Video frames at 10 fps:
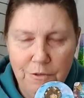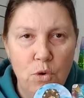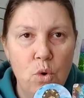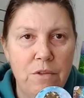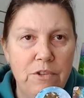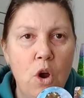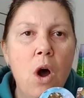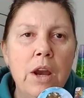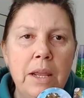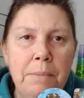full of not
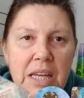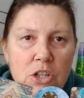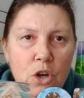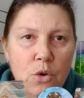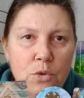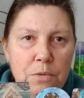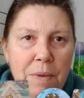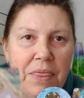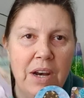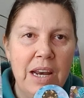only pentacles,
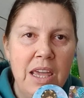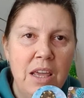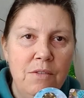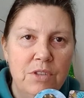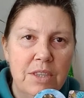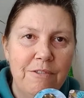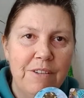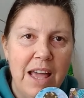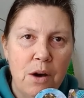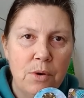but the leaves, the
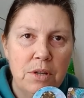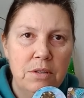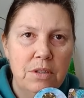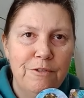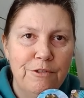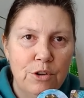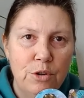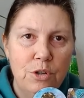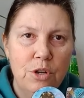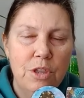flowers, the
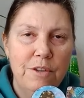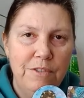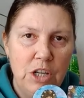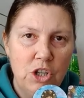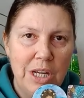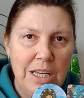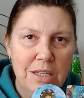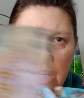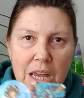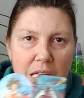fruit, the veggies,